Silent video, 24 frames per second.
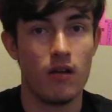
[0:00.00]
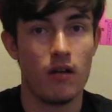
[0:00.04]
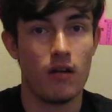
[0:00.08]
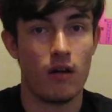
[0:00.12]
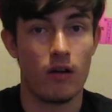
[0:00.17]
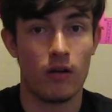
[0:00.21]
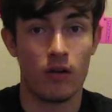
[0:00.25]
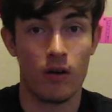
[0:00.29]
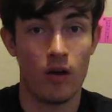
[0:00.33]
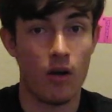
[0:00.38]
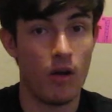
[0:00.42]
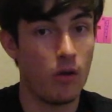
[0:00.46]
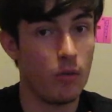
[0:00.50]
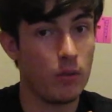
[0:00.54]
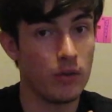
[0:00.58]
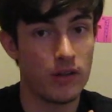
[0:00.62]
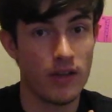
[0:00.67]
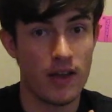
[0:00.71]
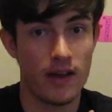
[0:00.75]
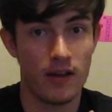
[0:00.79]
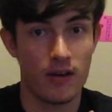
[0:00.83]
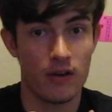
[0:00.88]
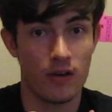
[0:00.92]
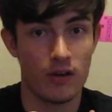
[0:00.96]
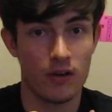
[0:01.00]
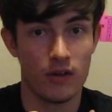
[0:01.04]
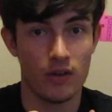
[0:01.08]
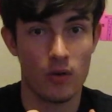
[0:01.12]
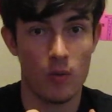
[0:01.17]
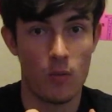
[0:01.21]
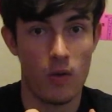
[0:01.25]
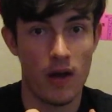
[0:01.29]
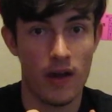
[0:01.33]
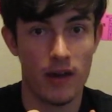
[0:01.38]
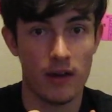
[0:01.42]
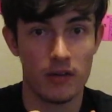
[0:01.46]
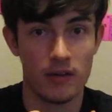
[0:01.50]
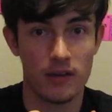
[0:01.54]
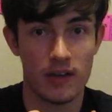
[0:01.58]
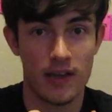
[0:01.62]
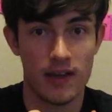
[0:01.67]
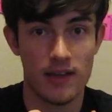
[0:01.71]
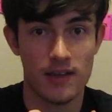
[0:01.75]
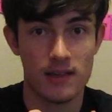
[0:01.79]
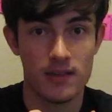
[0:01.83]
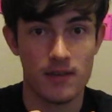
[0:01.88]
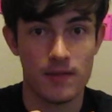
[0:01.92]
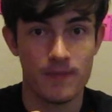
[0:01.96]
are all what they occur in the wild
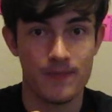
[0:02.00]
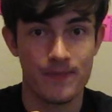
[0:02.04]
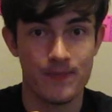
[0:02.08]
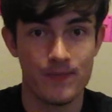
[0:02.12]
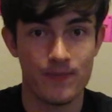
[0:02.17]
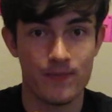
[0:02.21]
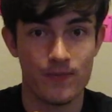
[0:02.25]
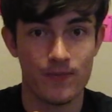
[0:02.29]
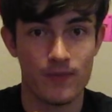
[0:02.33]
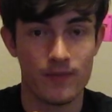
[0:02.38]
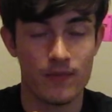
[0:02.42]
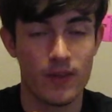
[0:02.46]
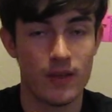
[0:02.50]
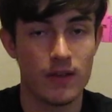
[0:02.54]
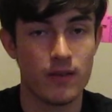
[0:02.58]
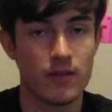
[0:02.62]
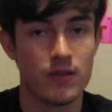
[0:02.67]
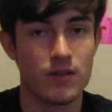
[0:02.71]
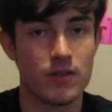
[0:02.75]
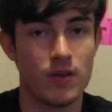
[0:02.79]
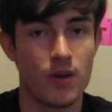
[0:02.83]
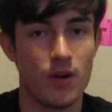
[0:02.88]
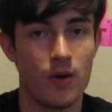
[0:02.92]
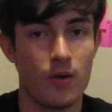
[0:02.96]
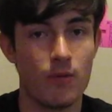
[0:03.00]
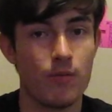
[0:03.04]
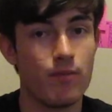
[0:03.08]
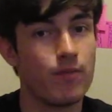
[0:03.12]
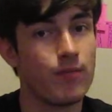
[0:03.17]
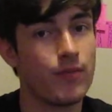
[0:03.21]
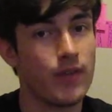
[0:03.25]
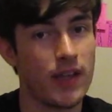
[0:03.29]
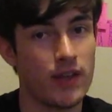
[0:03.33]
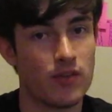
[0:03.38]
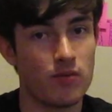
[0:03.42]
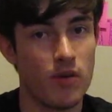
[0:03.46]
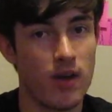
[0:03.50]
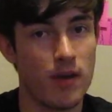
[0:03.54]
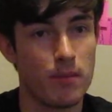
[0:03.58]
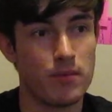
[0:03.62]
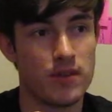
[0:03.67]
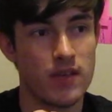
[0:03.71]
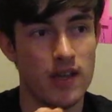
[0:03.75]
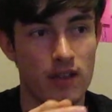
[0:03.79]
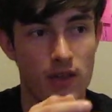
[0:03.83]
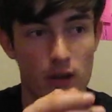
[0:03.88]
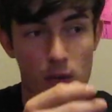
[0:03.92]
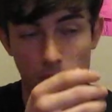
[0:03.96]
as. So that's why I'm
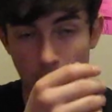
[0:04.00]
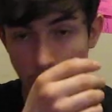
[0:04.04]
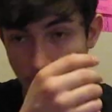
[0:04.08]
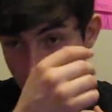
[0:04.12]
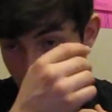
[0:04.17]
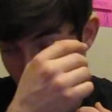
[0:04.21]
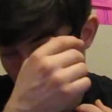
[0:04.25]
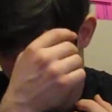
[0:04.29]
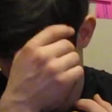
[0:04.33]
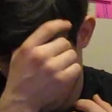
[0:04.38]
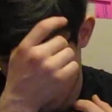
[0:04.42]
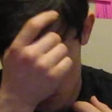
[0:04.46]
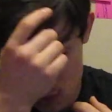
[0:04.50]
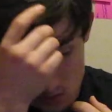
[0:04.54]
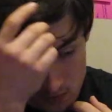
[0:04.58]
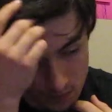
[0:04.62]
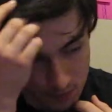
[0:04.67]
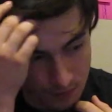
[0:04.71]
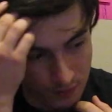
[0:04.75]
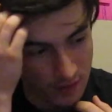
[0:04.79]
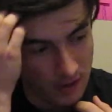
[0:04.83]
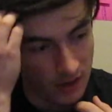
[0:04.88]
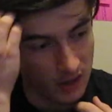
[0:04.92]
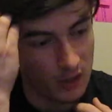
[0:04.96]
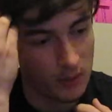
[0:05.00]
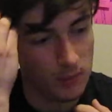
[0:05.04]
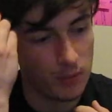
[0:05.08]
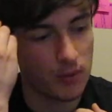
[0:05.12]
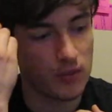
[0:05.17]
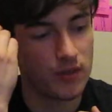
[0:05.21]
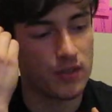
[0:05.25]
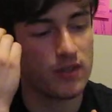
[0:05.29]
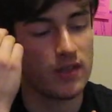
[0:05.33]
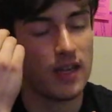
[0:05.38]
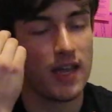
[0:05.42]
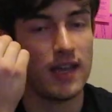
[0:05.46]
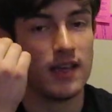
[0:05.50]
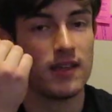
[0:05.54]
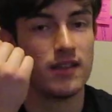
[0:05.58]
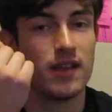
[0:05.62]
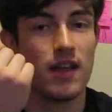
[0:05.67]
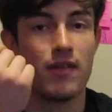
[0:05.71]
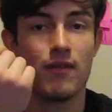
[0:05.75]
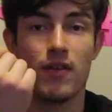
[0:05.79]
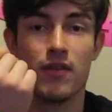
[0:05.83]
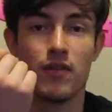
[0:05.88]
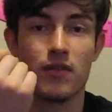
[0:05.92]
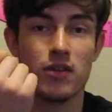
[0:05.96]
saying they're probably one of the most variable snakes
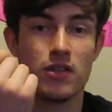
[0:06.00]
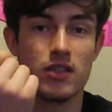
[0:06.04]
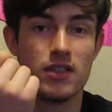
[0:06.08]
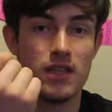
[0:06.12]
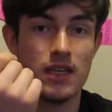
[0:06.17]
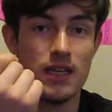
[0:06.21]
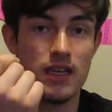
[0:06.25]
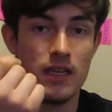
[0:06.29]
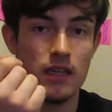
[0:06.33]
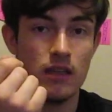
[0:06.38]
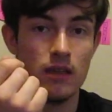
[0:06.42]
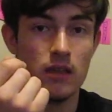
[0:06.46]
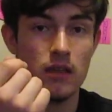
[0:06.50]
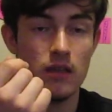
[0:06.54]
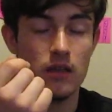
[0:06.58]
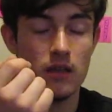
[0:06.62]
I've ever seen.